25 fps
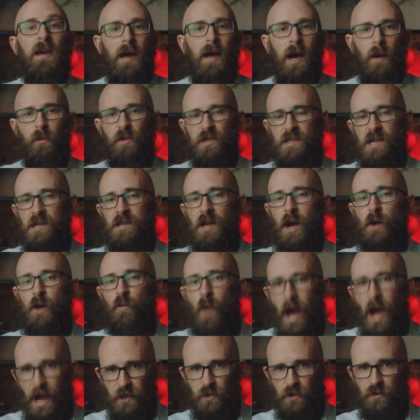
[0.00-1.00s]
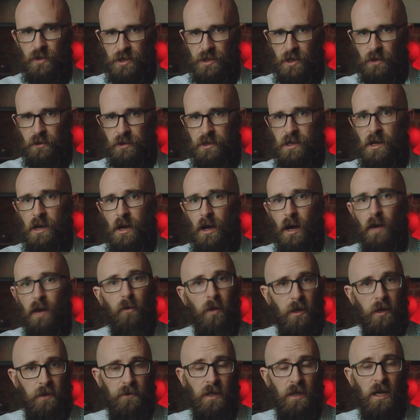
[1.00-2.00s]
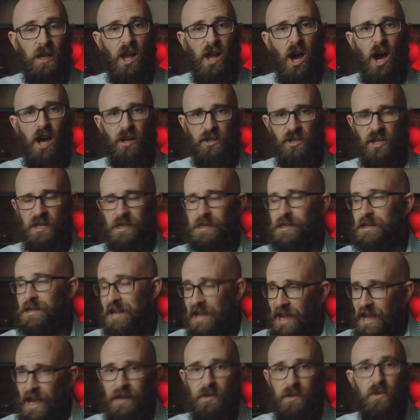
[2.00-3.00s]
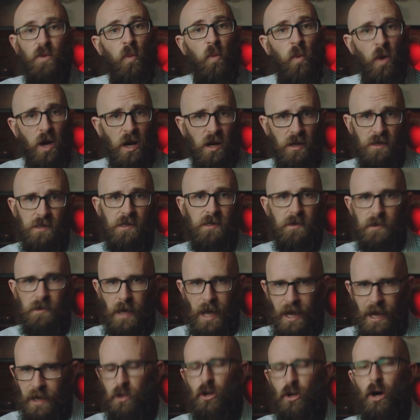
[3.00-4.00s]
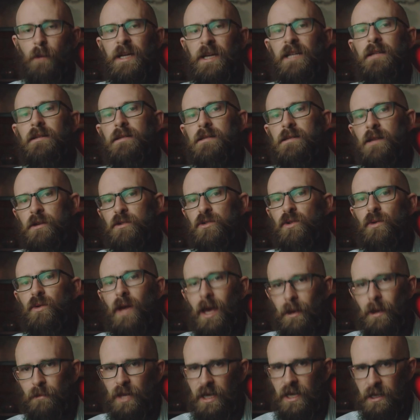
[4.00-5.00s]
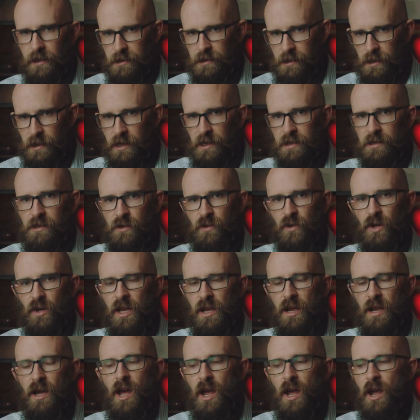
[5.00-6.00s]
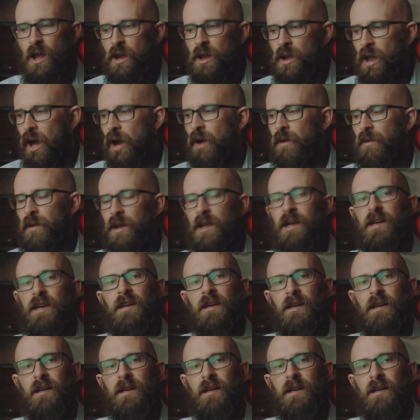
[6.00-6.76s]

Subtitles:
and was a direct result of one of the largest and worst economic and social campaigns in history, known